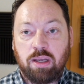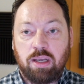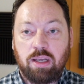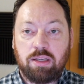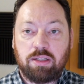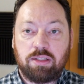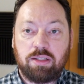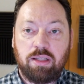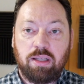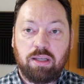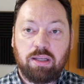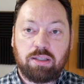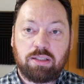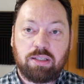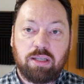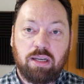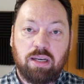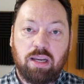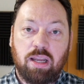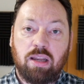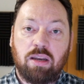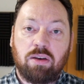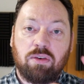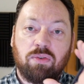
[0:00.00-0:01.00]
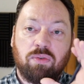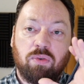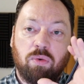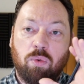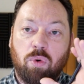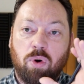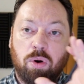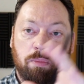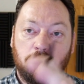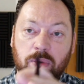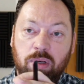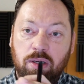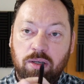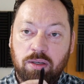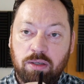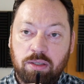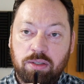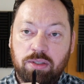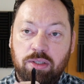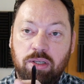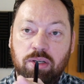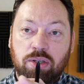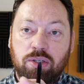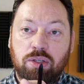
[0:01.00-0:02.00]
this an informed
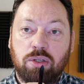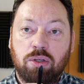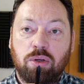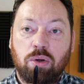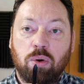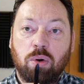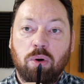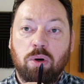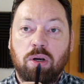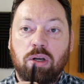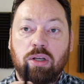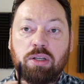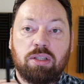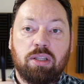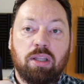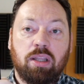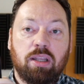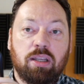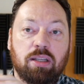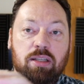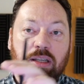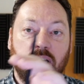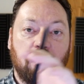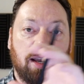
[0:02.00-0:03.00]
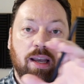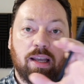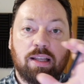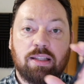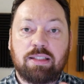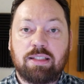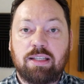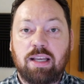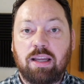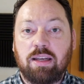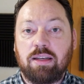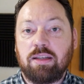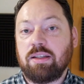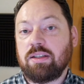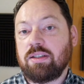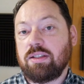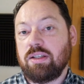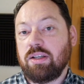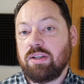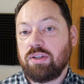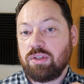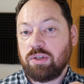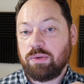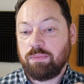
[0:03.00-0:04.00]
decision or is this a consent
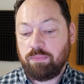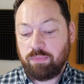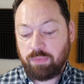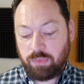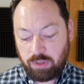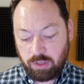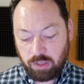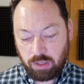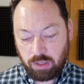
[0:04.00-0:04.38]
decision?